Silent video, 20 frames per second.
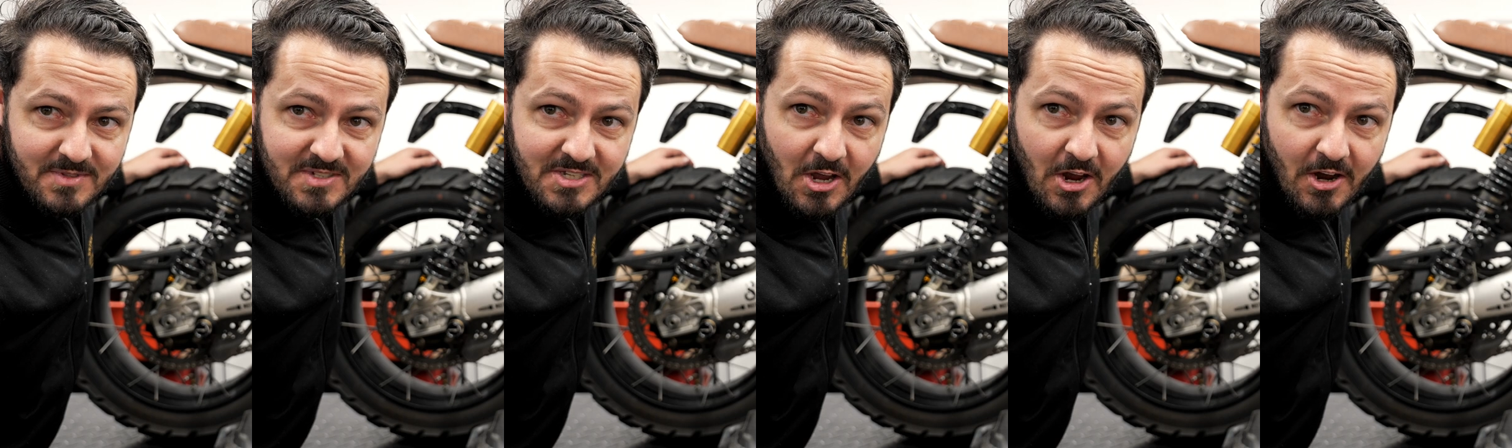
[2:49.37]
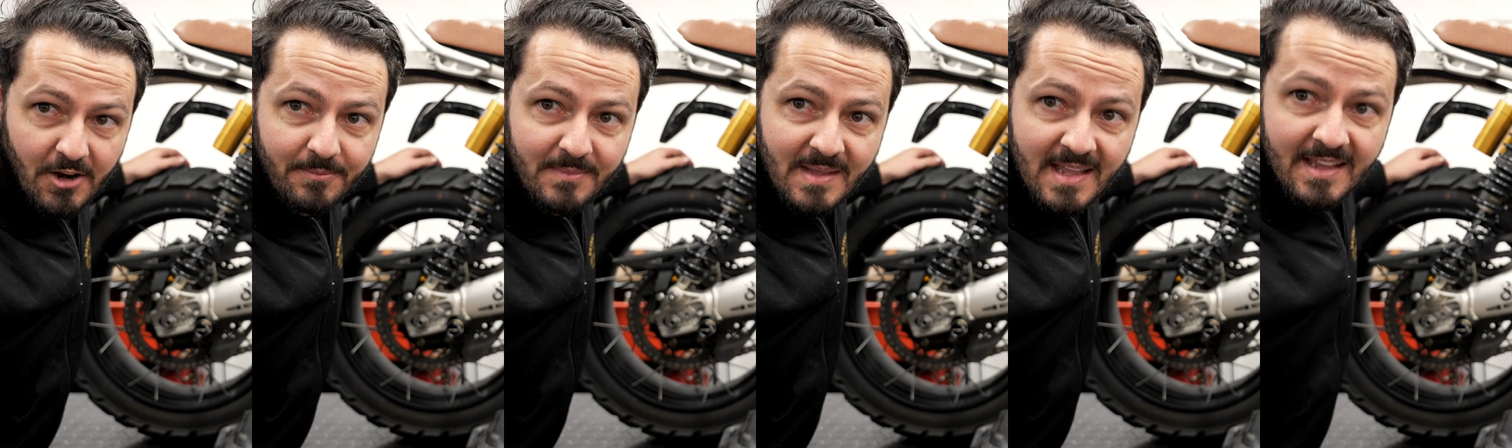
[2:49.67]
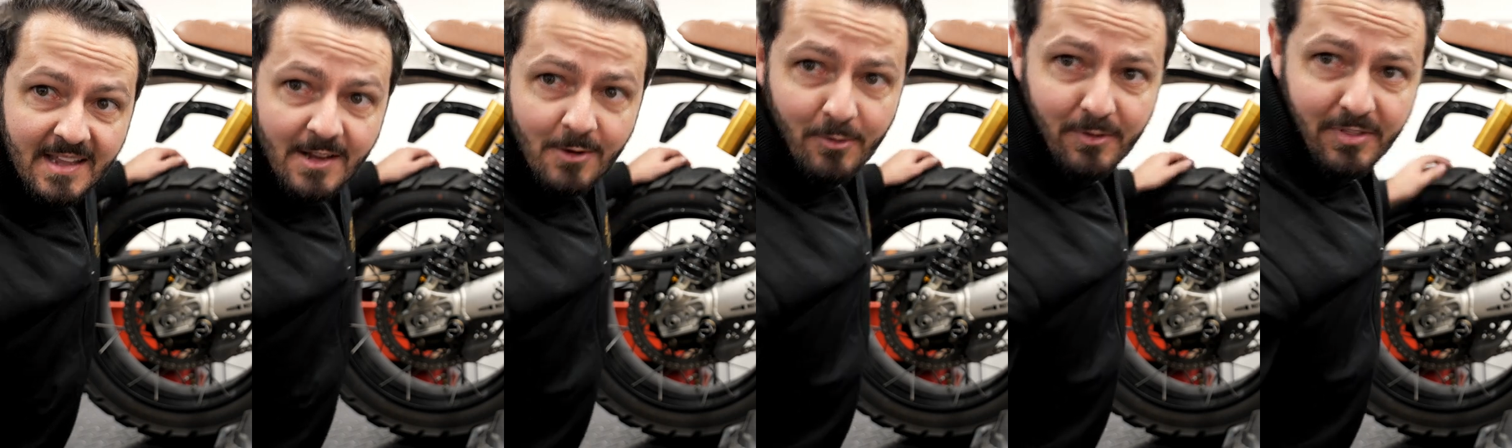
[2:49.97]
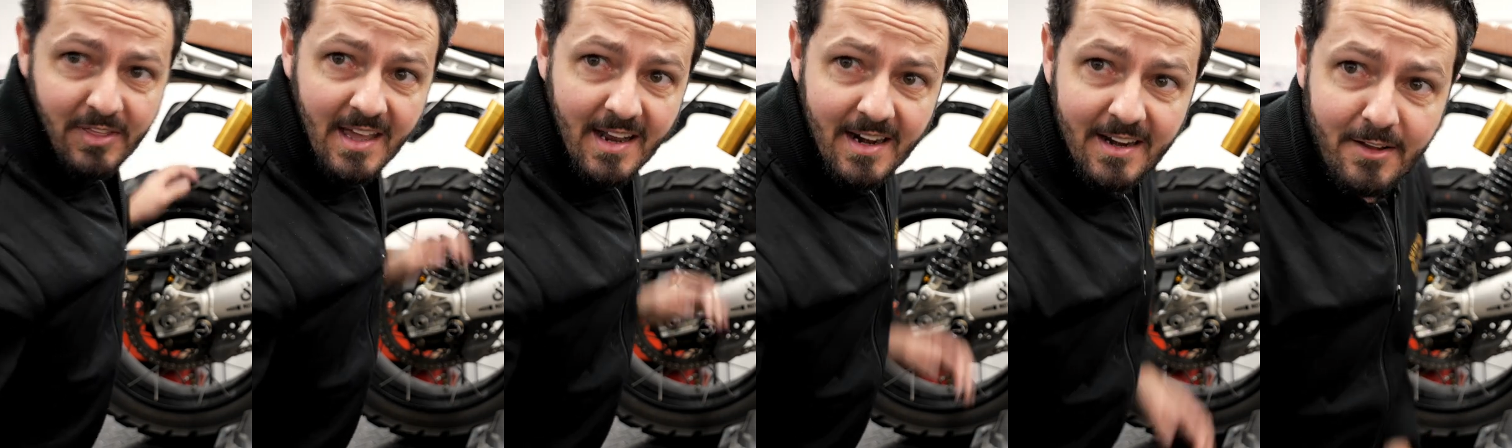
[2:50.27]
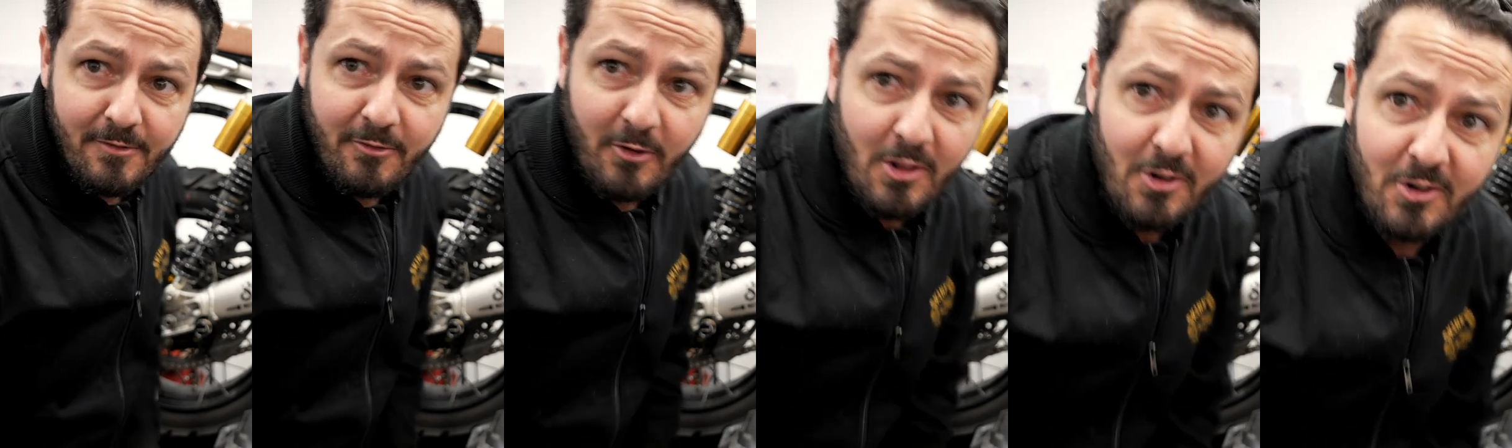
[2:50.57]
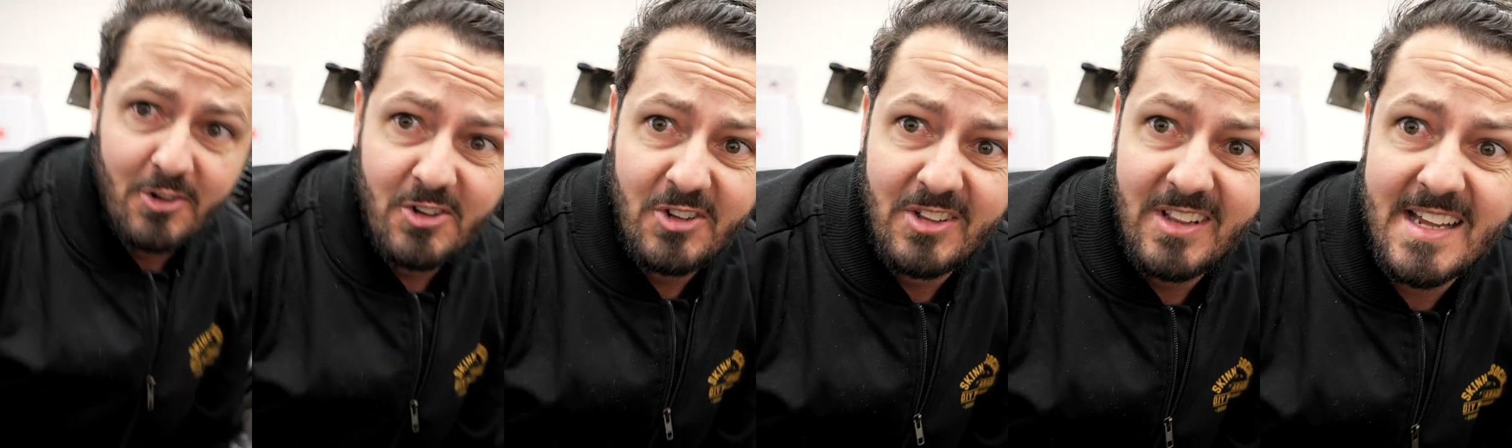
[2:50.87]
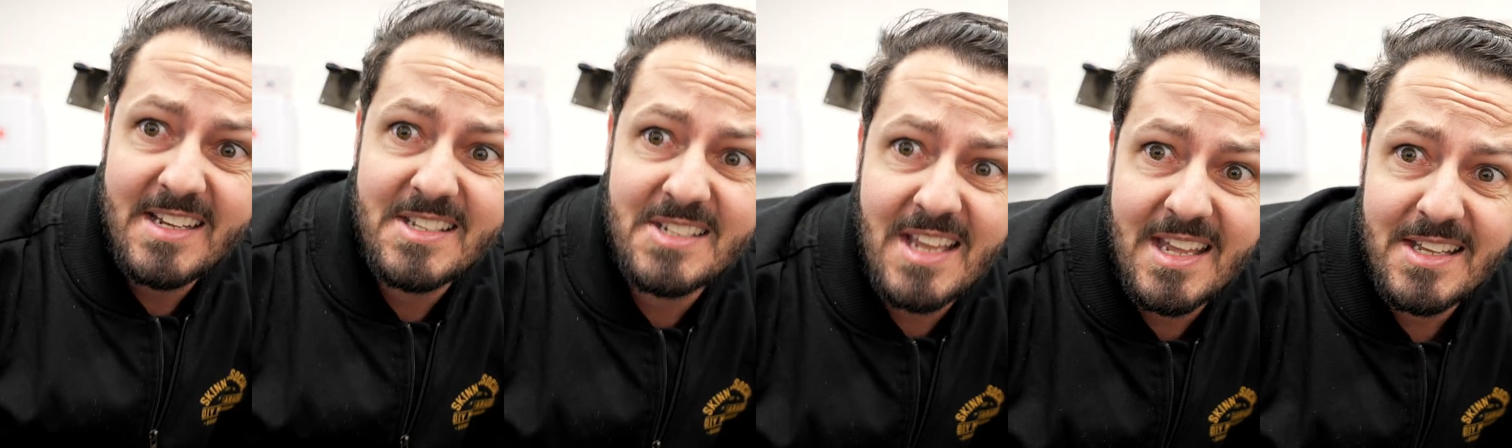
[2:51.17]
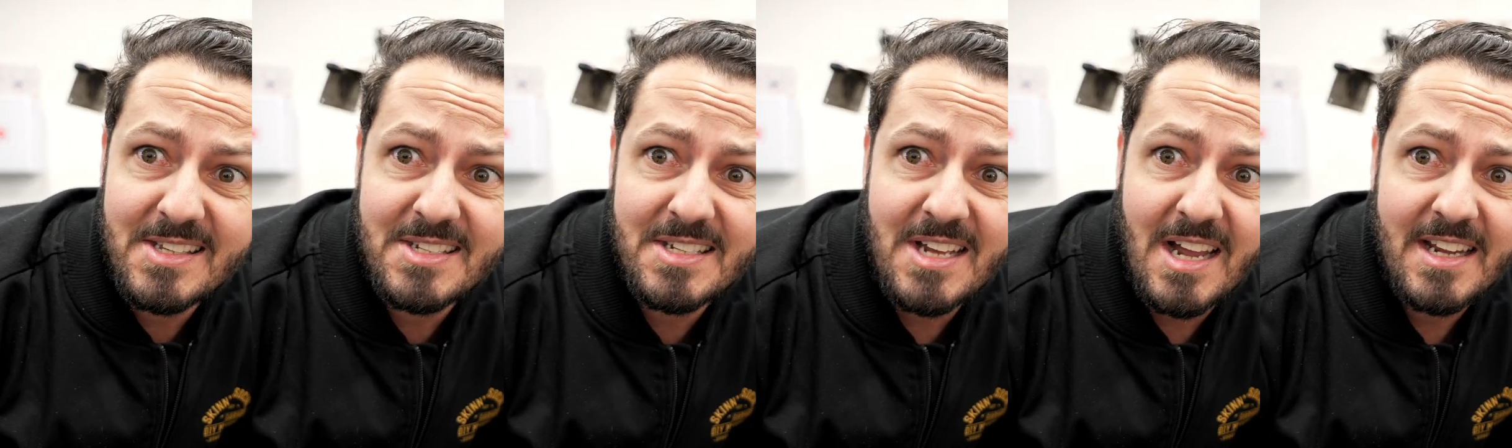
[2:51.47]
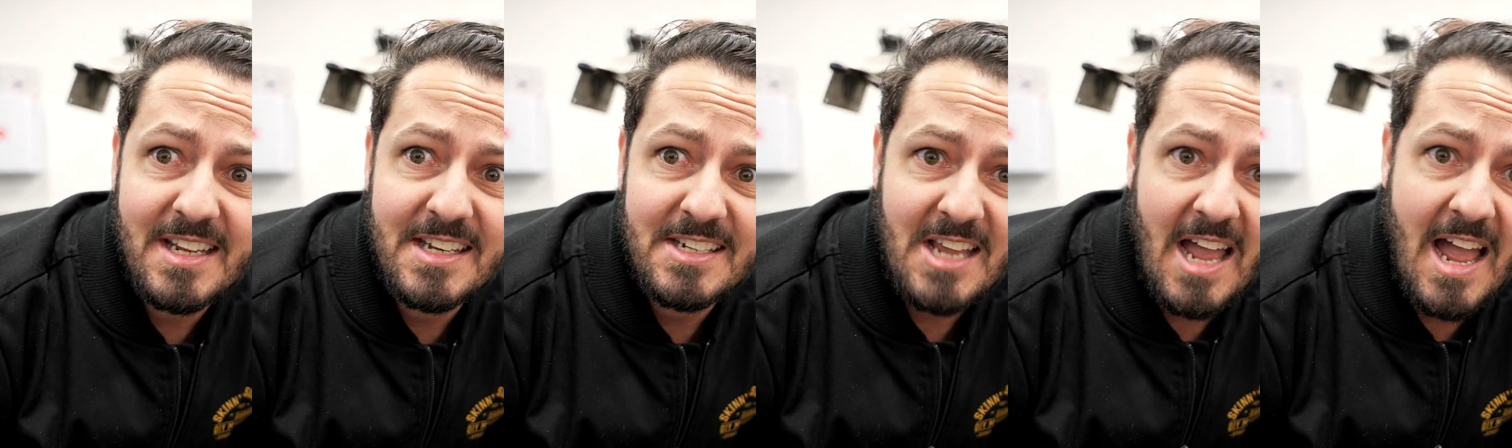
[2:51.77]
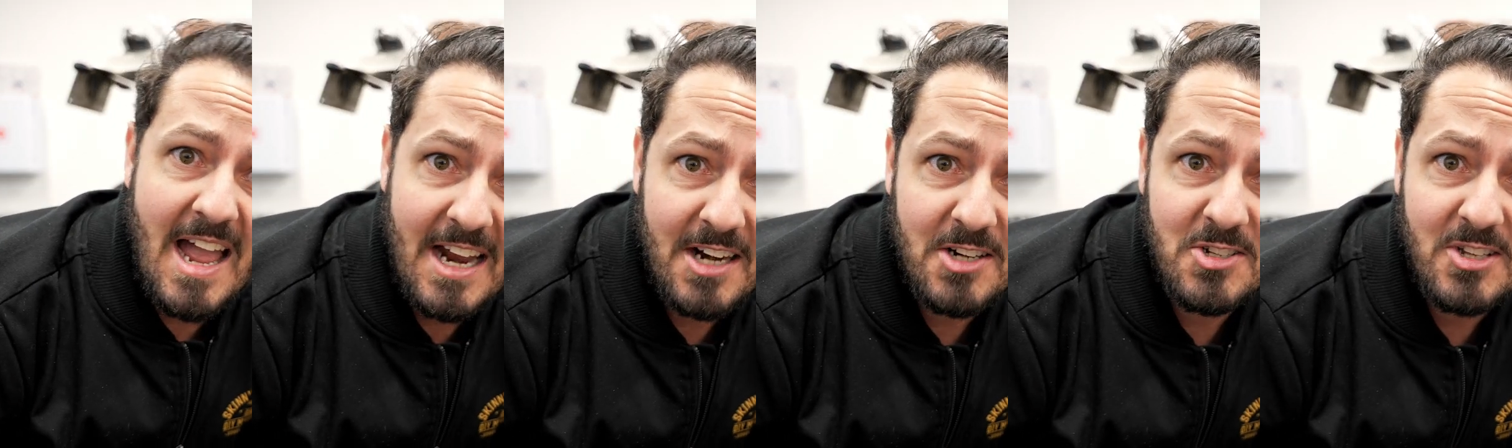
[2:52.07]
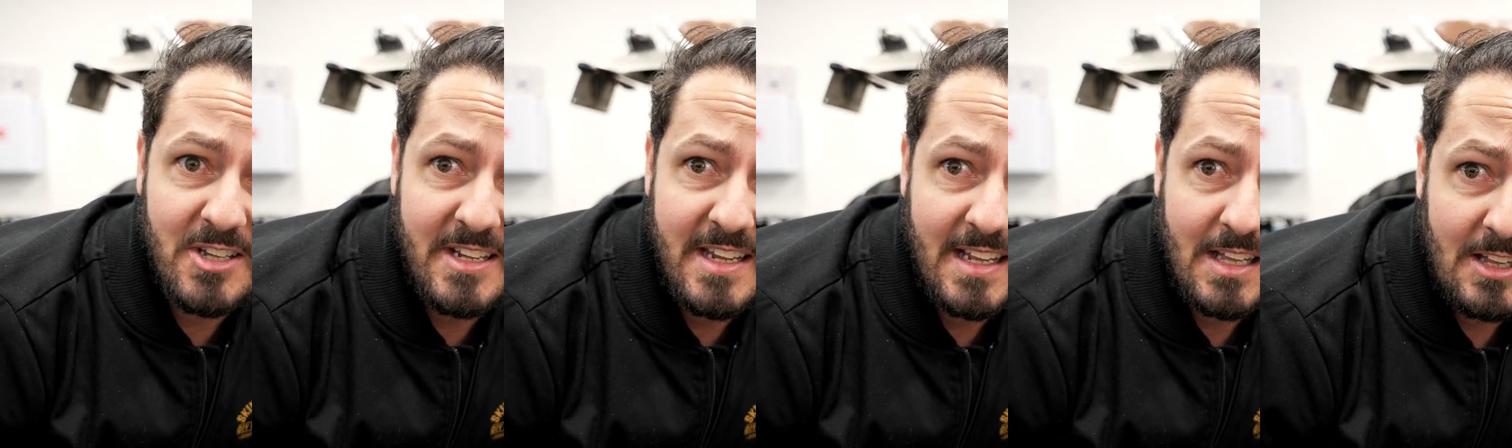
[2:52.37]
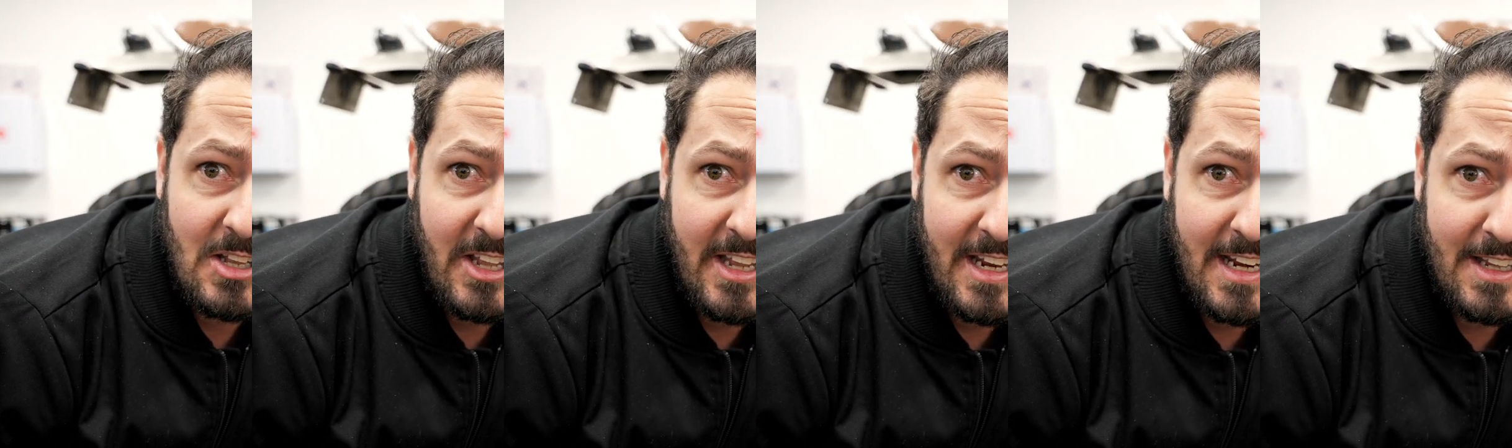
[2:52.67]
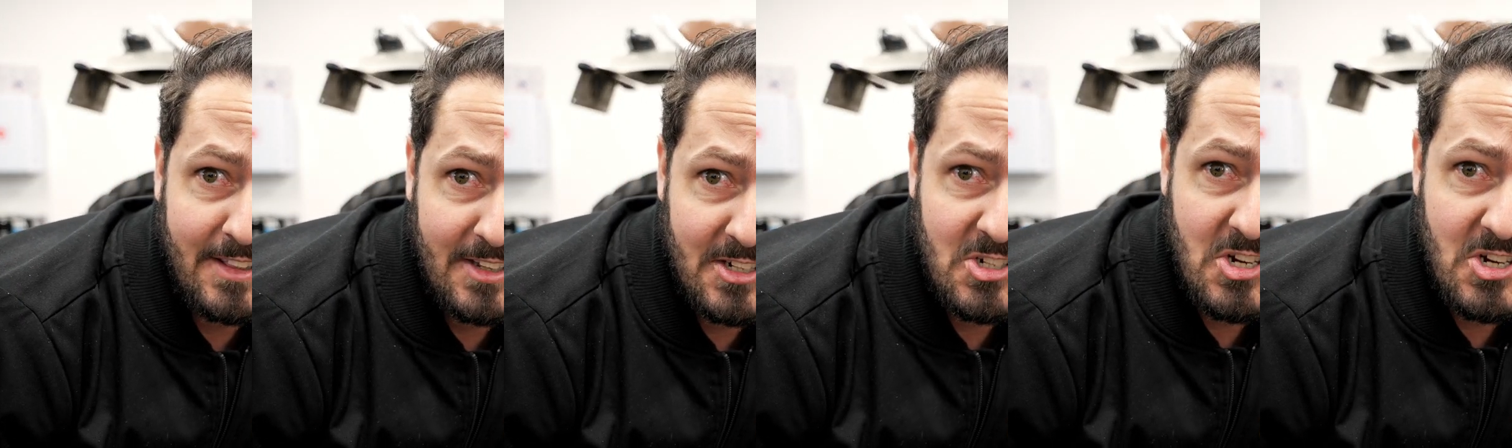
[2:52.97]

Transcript: So without any further ado, let's get stuck into actually cleaning the